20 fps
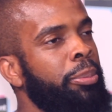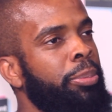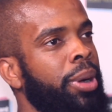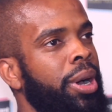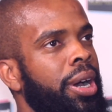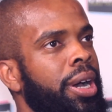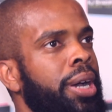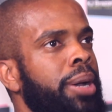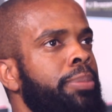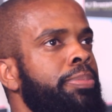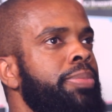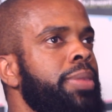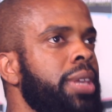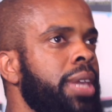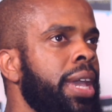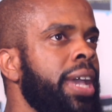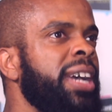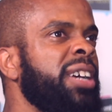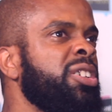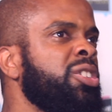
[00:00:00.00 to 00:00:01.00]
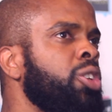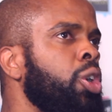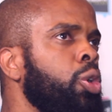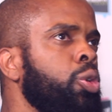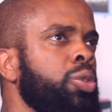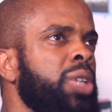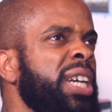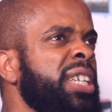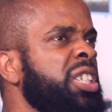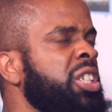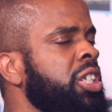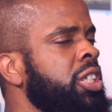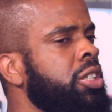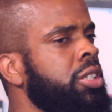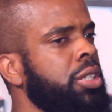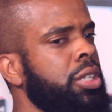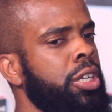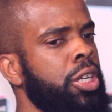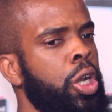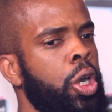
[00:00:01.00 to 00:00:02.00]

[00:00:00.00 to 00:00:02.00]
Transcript: But so that's just